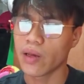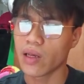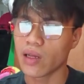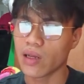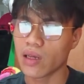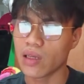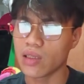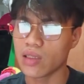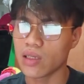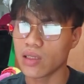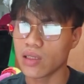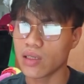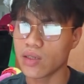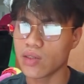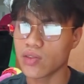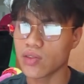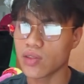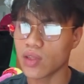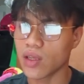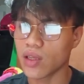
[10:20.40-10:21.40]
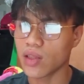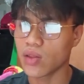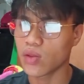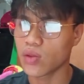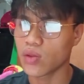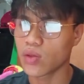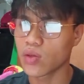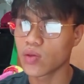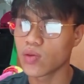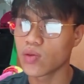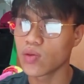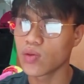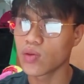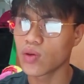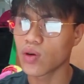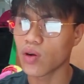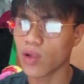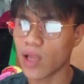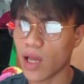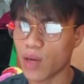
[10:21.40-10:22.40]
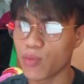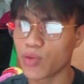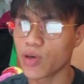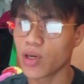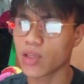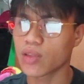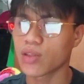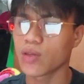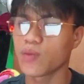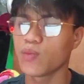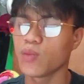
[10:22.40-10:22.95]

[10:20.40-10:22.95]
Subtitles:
Engineers need to collaborate